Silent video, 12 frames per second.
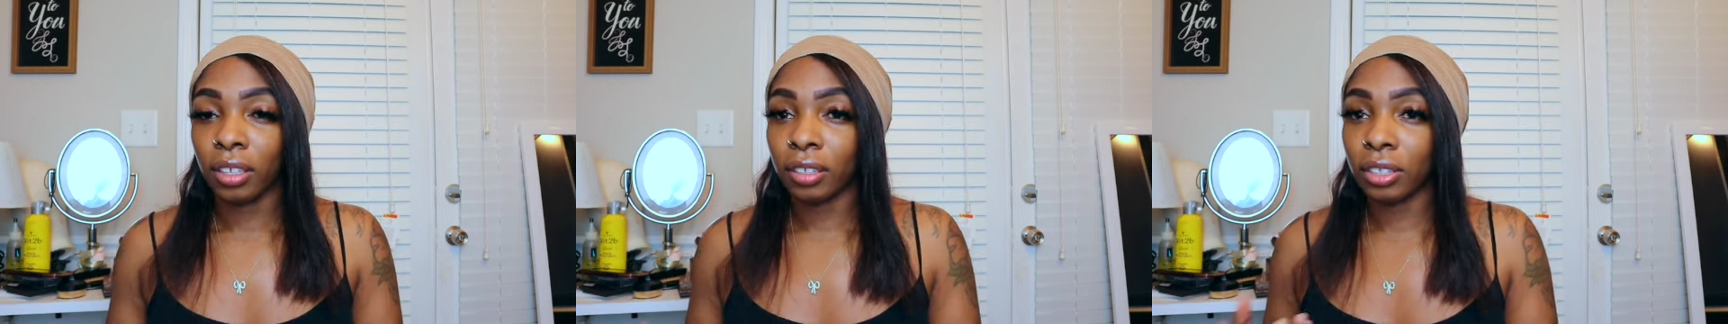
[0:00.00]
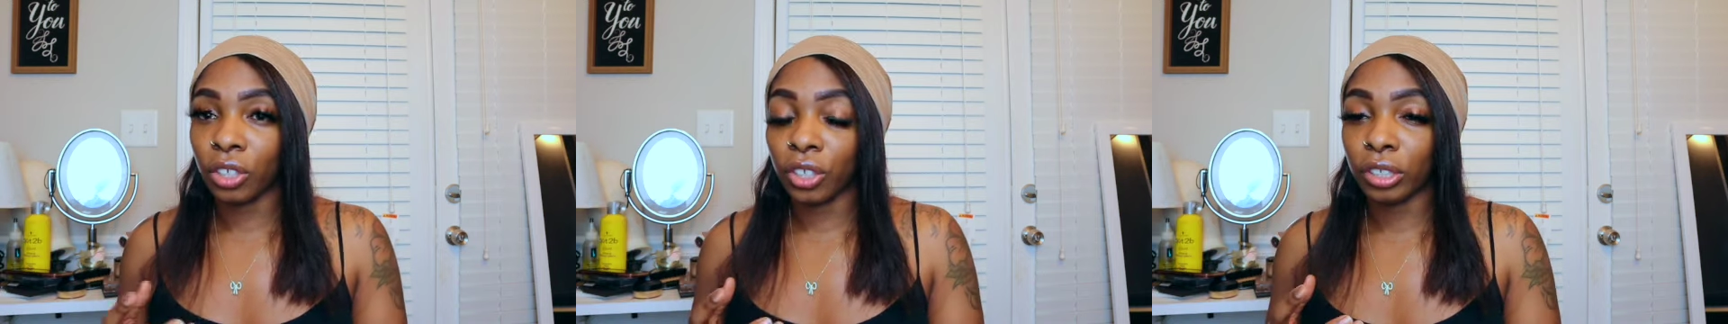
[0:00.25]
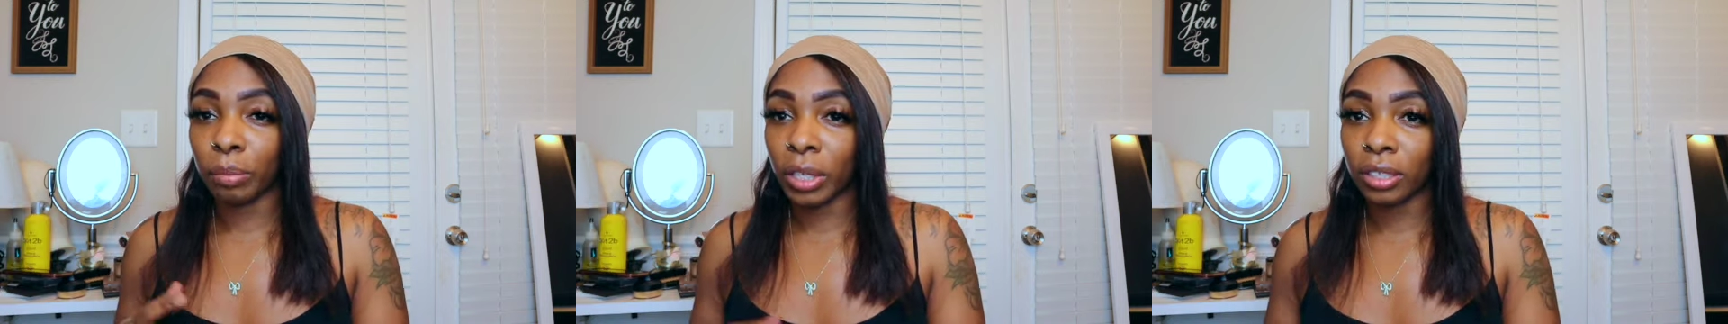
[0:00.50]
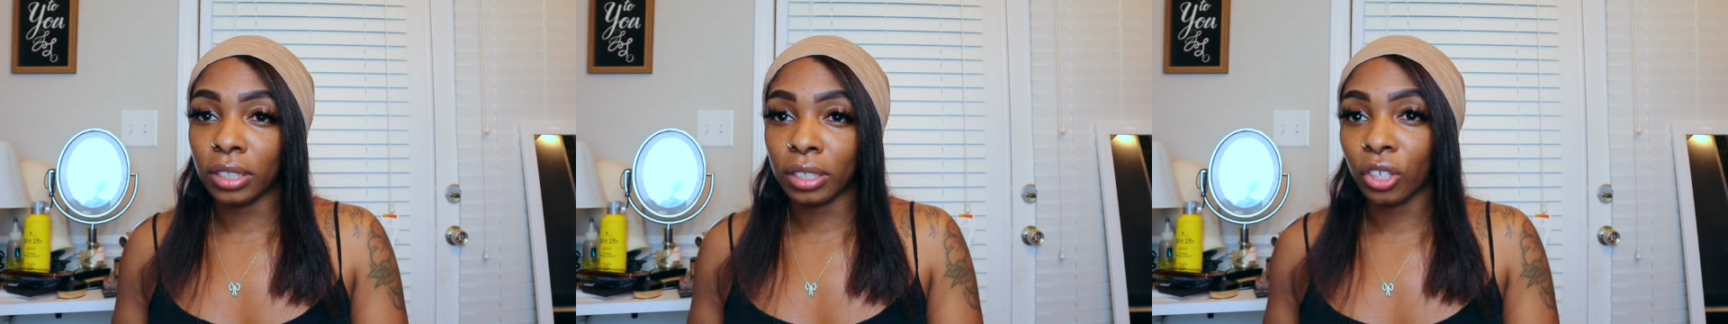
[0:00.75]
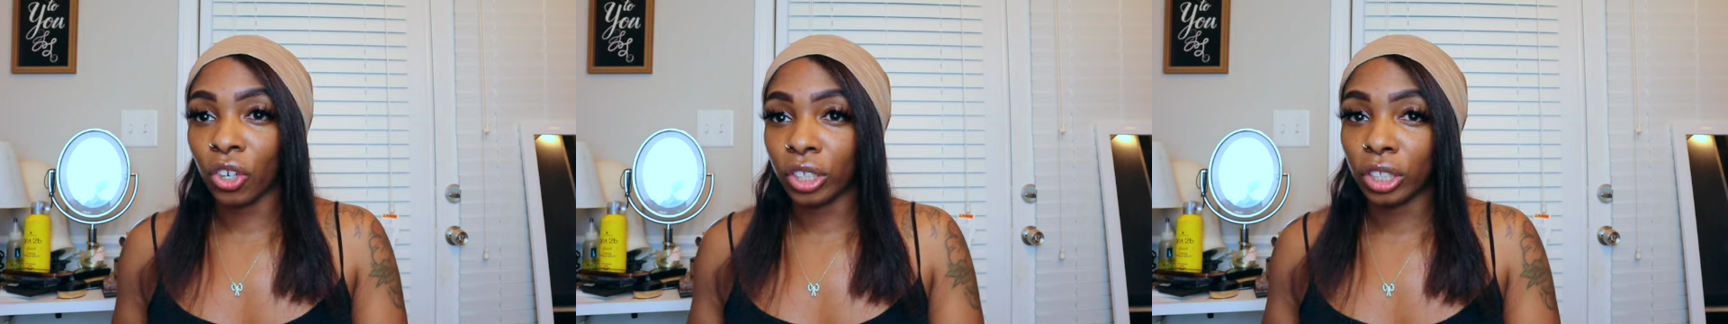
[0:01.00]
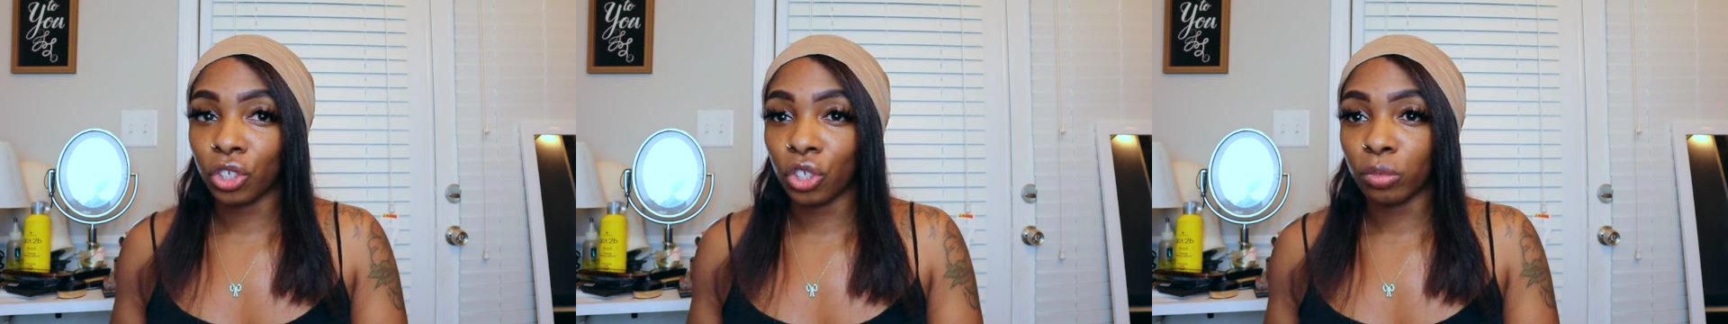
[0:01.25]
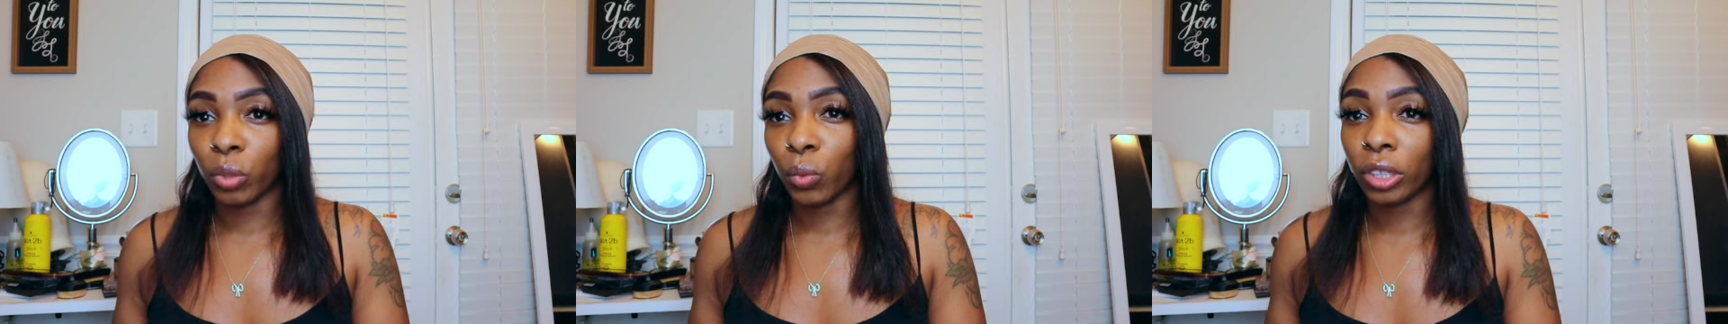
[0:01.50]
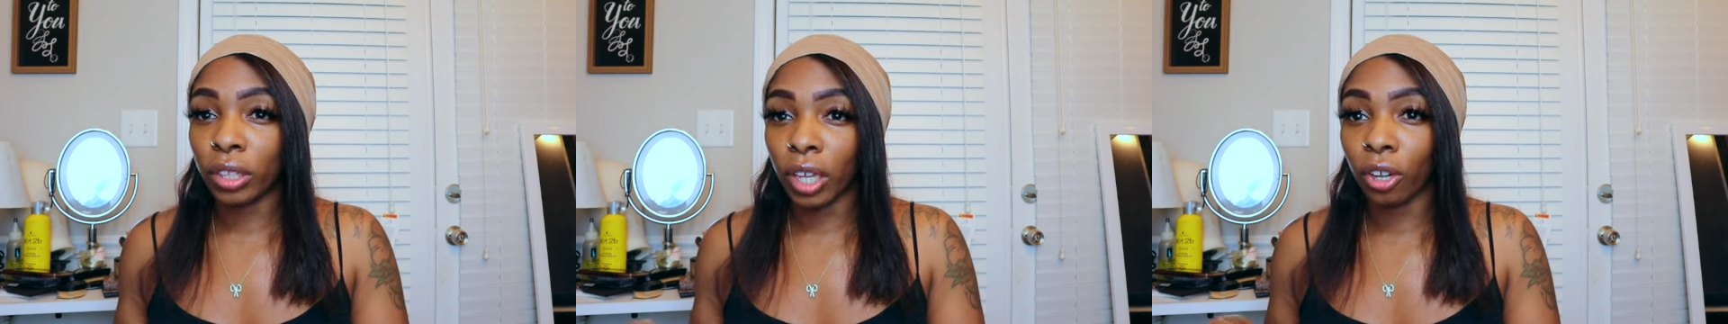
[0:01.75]
certain pieces on the instrument,
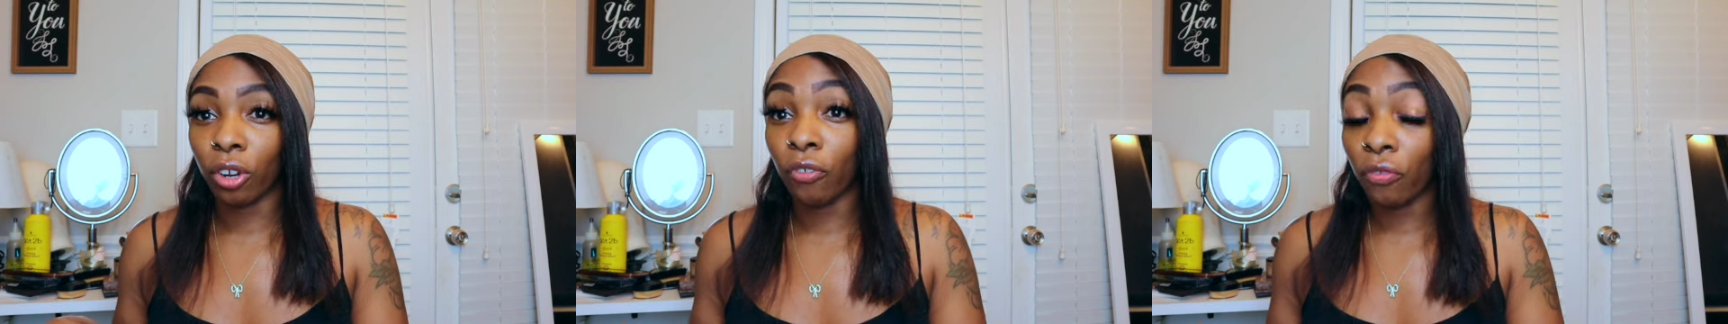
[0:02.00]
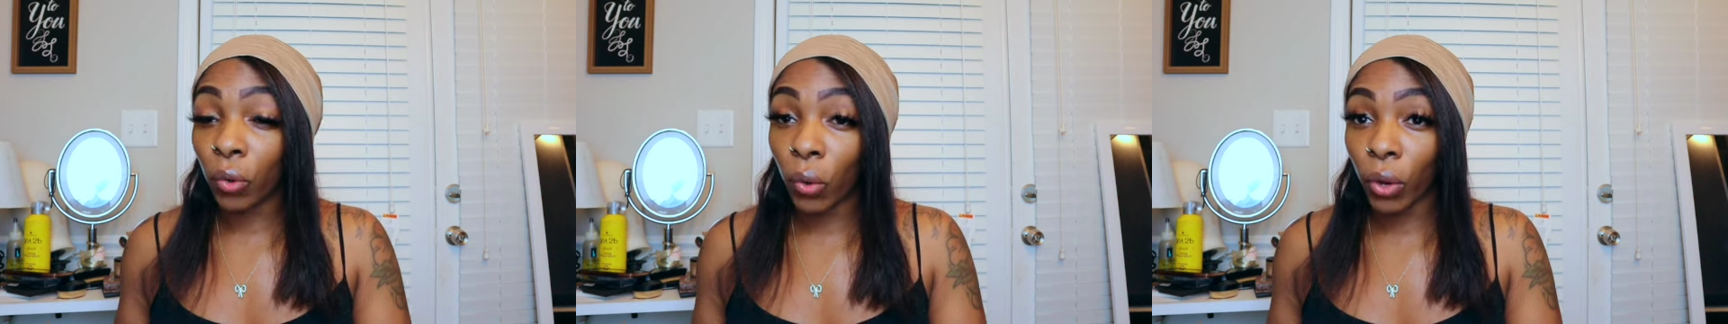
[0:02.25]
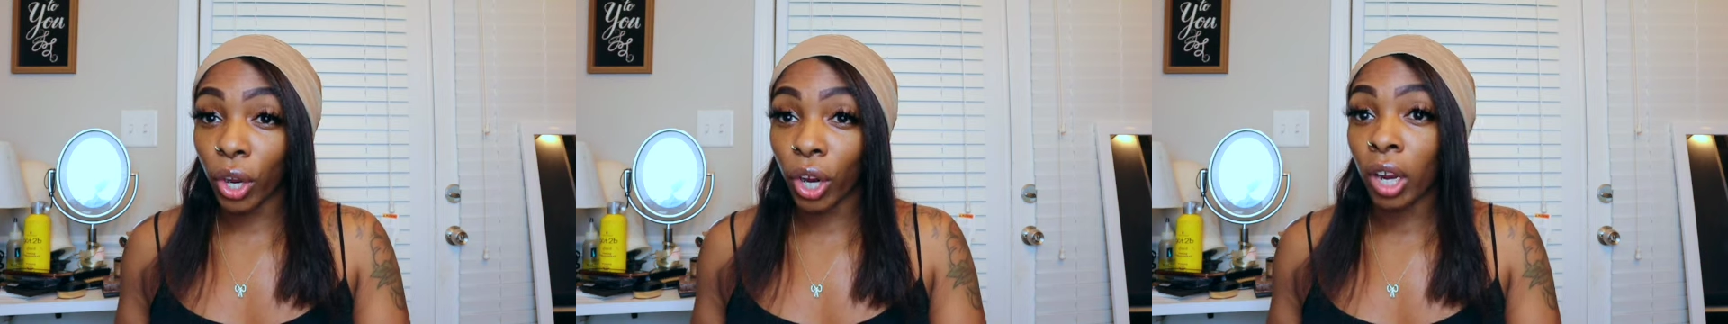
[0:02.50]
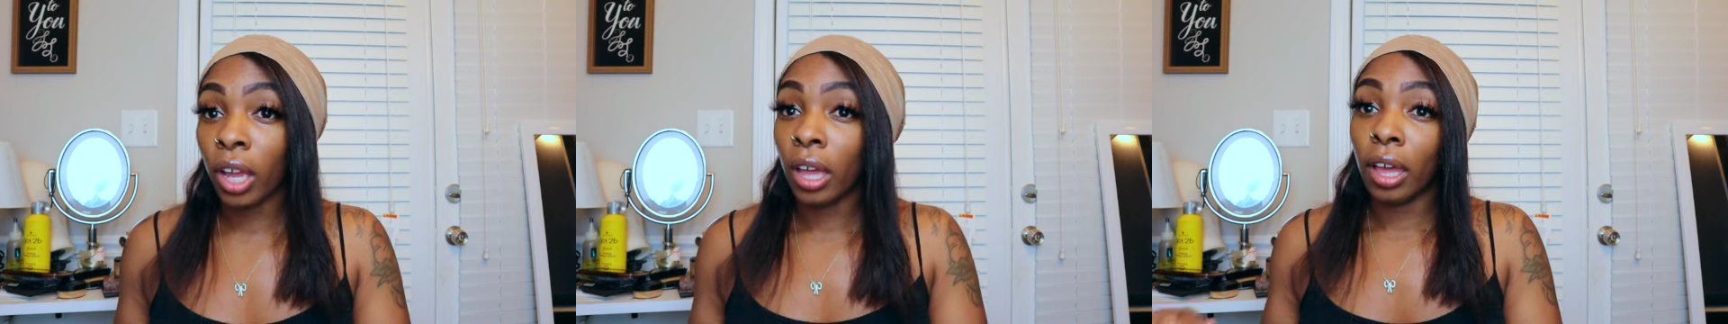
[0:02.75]
what they are for,